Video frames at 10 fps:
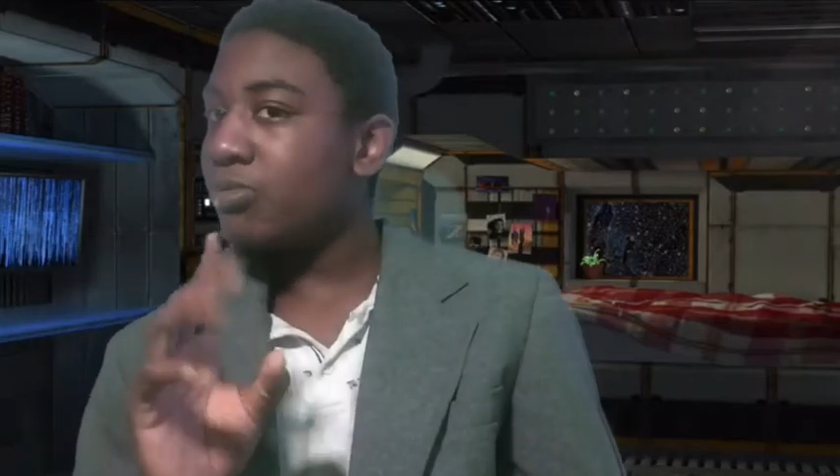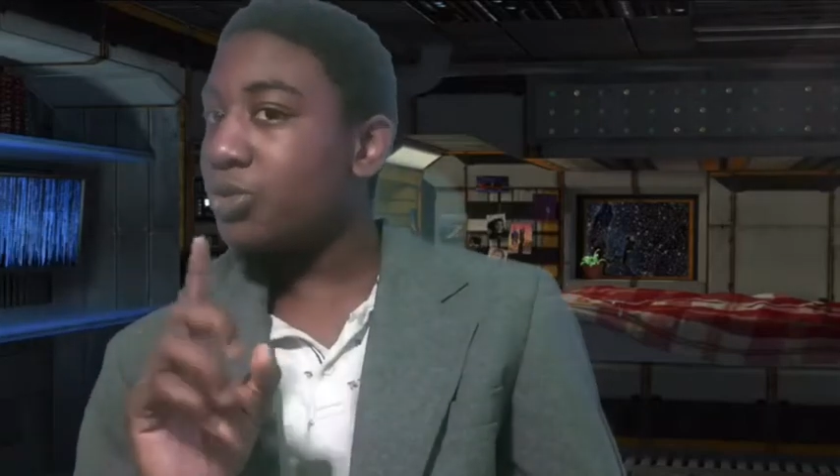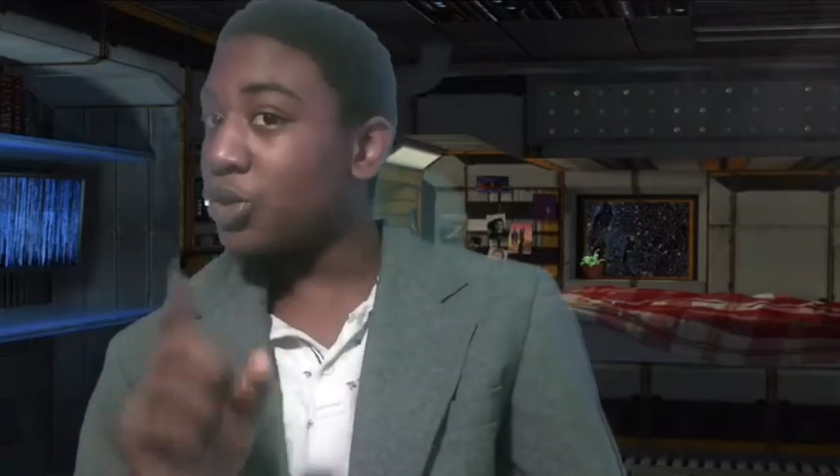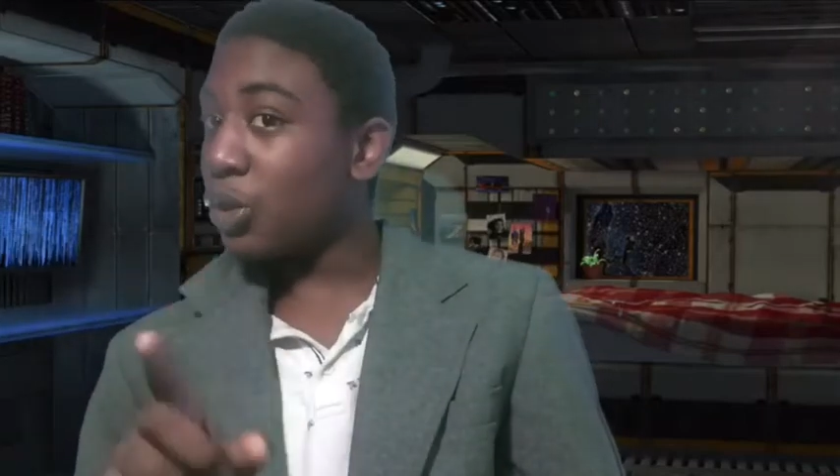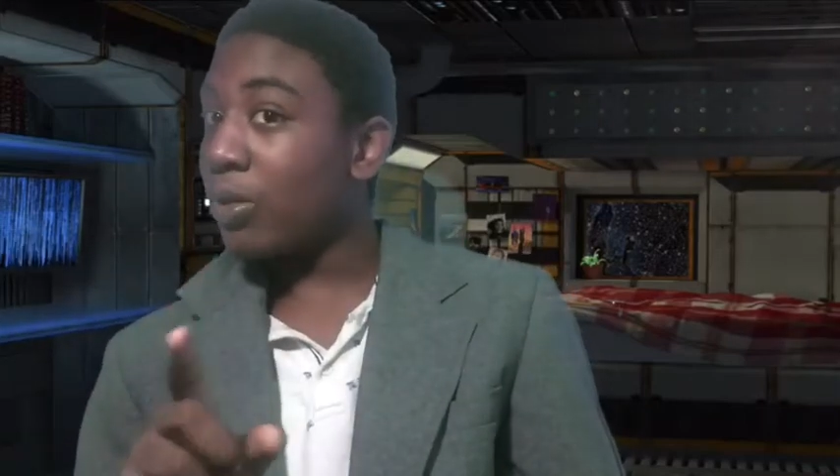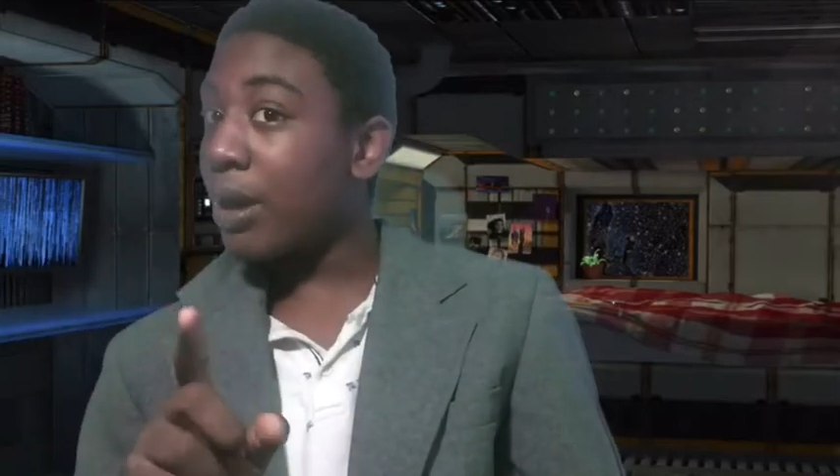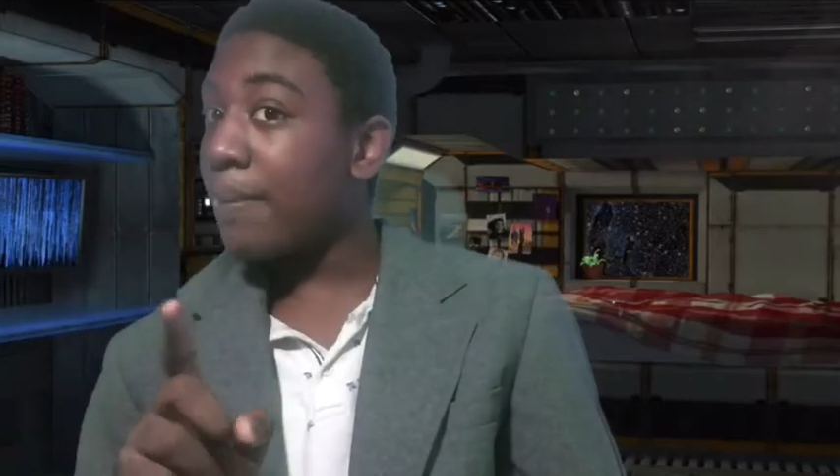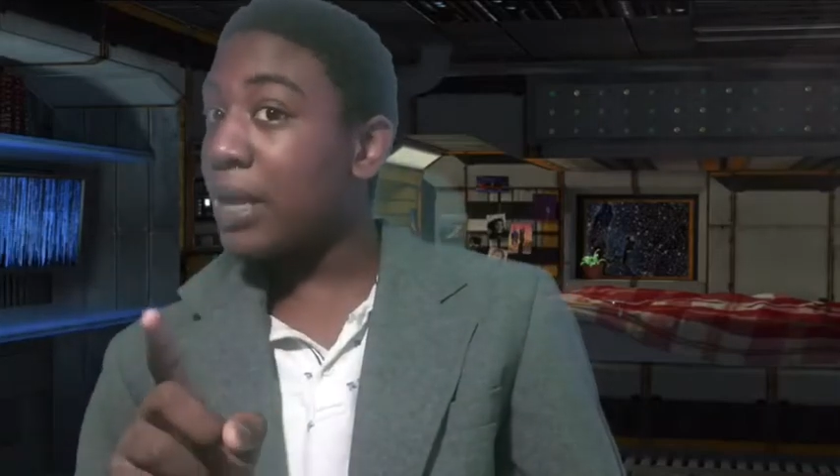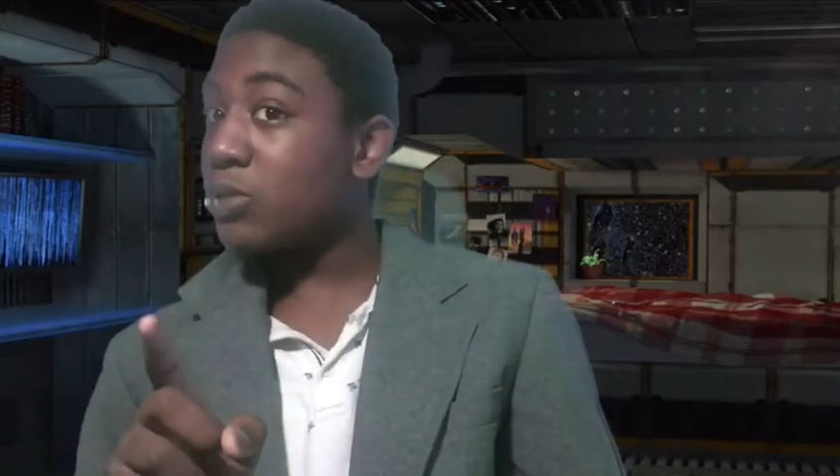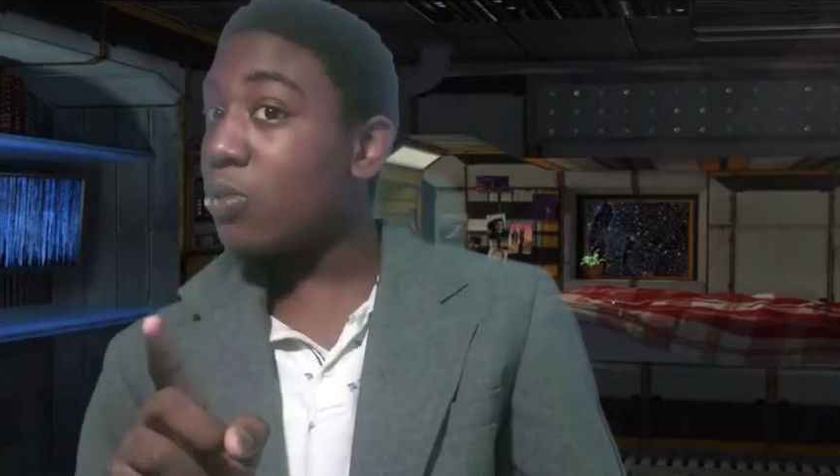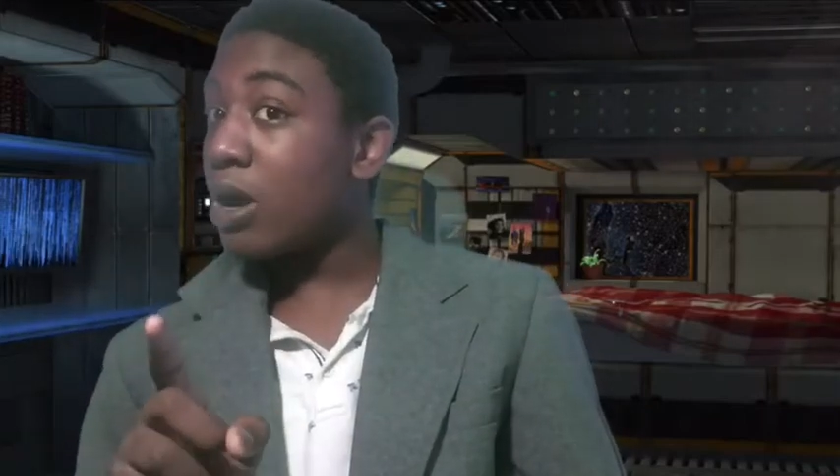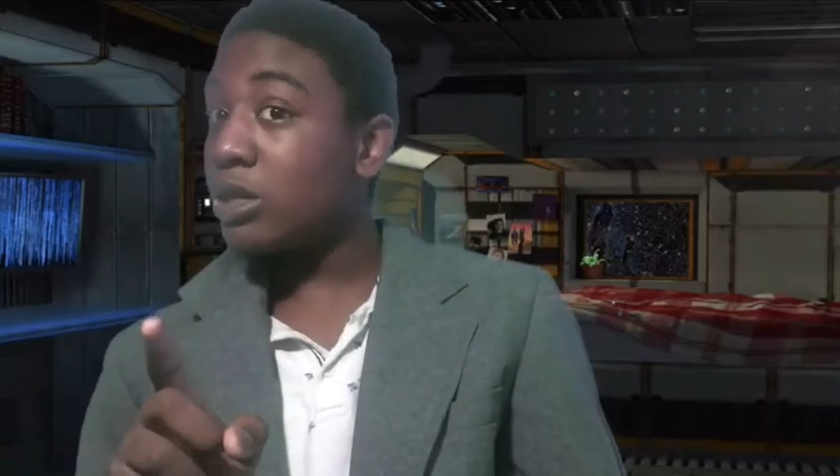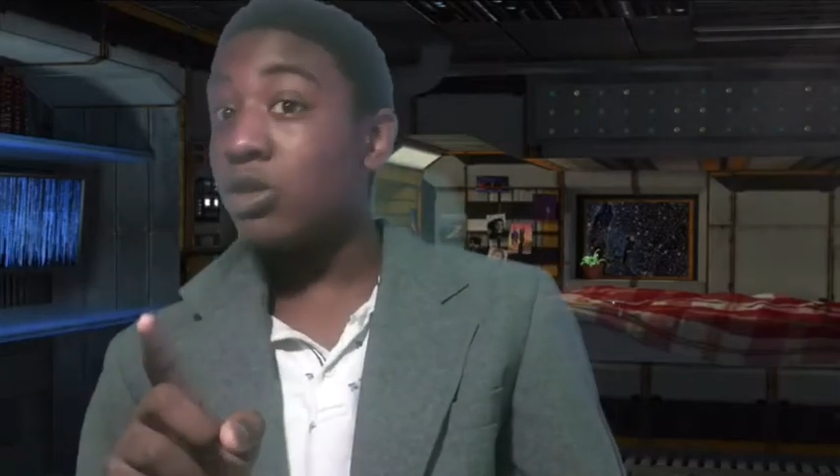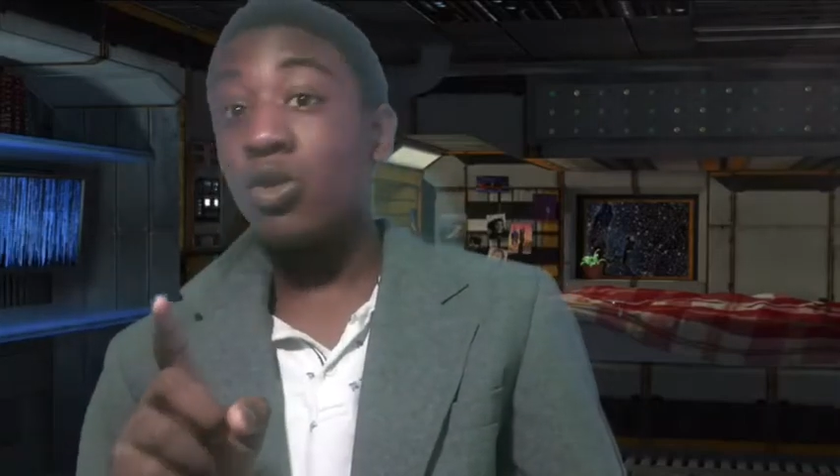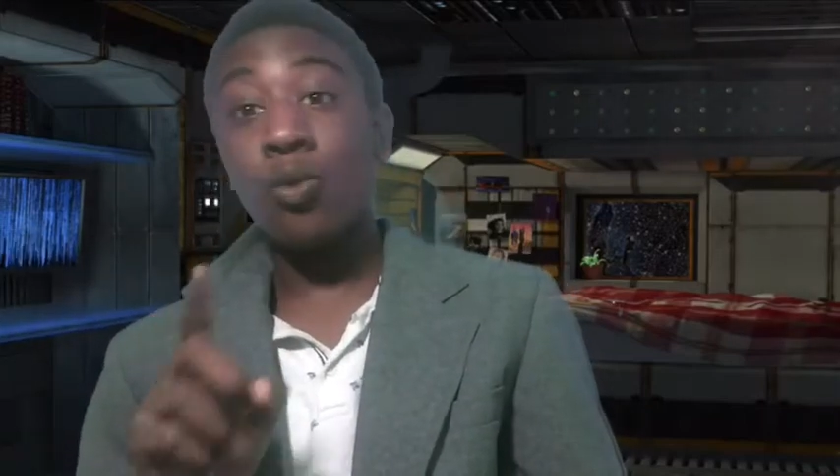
Just don't come back to us